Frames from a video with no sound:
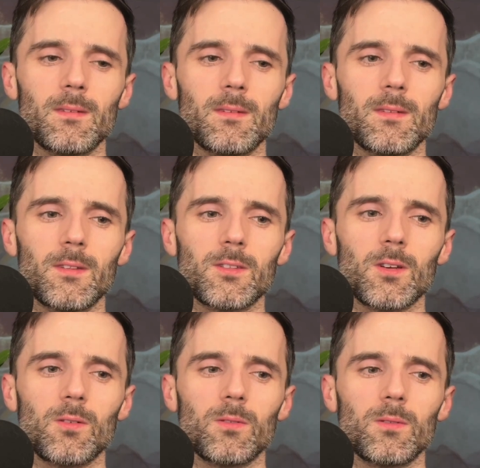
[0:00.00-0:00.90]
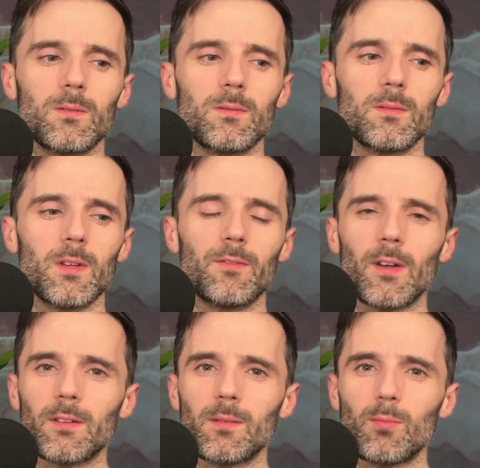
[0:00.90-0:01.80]
And so it
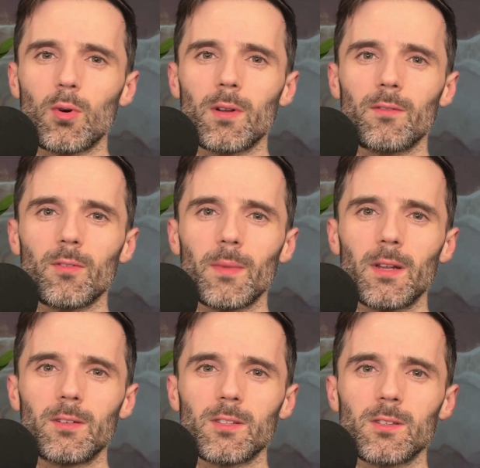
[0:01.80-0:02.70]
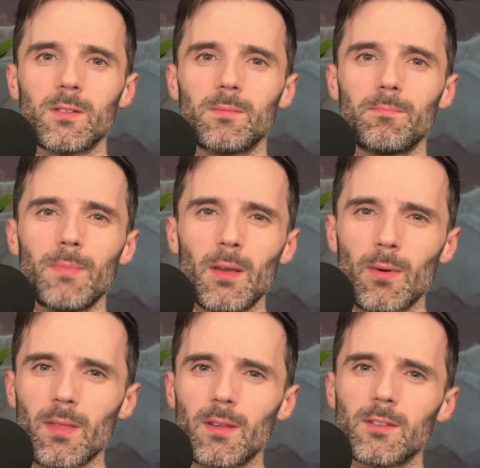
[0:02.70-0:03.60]
felt important for me to just be
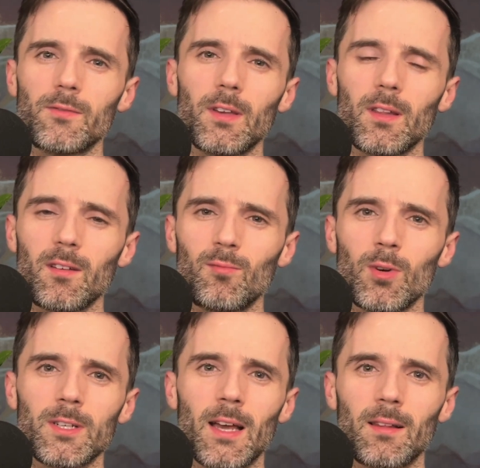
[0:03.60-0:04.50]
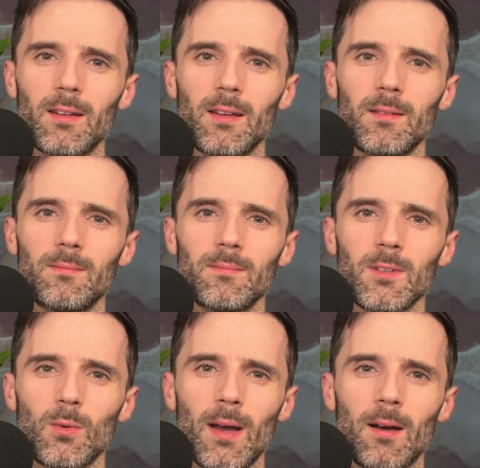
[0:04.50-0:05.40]
with this feeling of mortality.
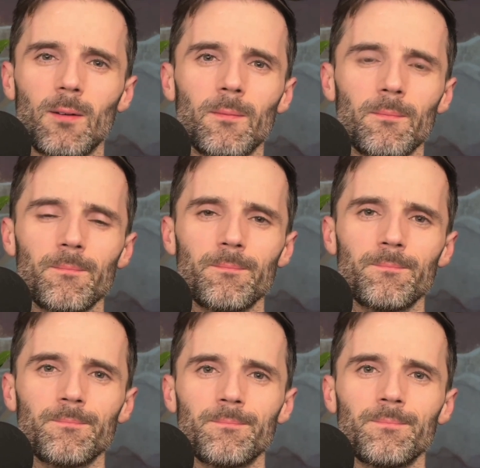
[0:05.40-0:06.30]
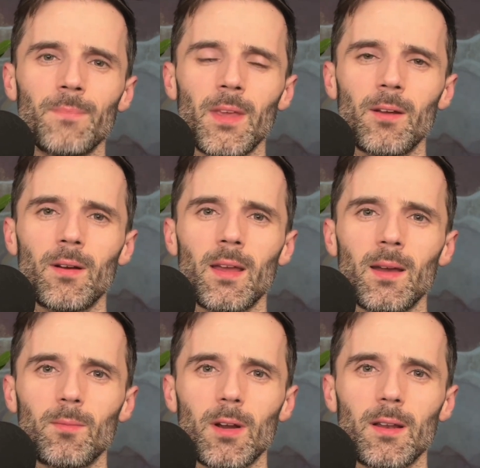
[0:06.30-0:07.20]
Like, wow, here I
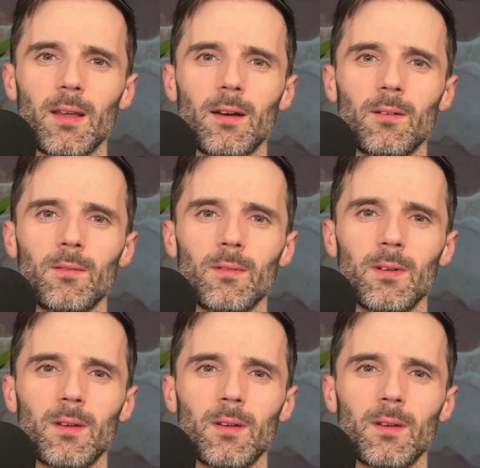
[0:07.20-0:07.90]
am right now,